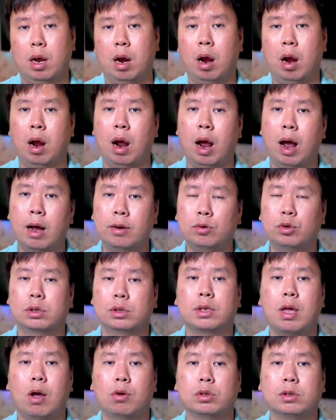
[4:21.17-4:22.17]

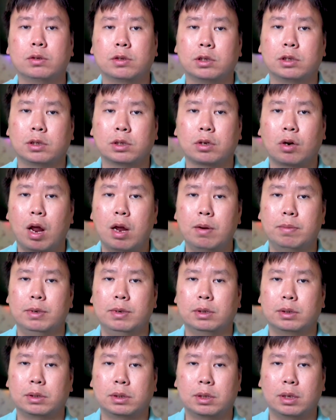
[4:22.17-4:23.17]
100,000
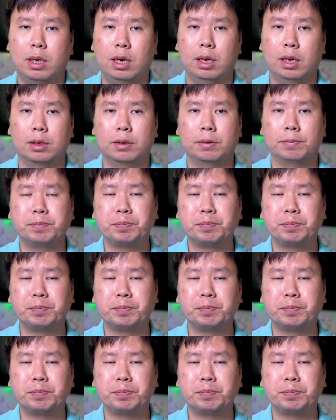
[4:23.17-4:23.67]
subscribers in it.